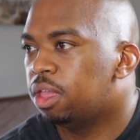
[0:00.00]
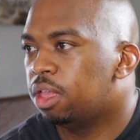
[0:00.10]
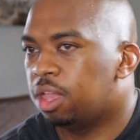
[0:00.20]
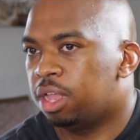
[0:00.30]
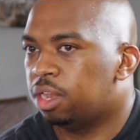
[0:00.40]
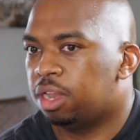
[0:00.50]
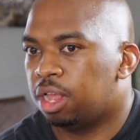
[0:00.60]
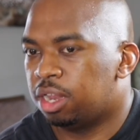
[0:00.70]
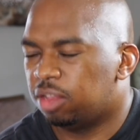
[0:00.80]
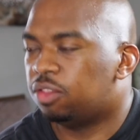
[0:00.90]
and
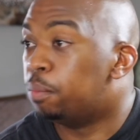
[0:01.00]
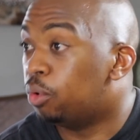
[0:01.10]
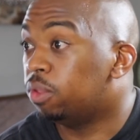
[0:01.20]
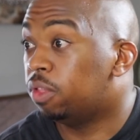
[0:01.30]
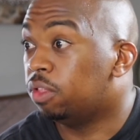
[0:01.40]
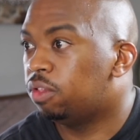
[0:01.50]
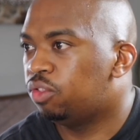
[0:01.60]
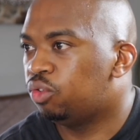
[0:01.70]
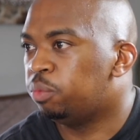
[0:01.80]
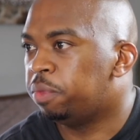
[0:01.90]
it's important
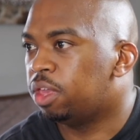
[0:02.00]
to me.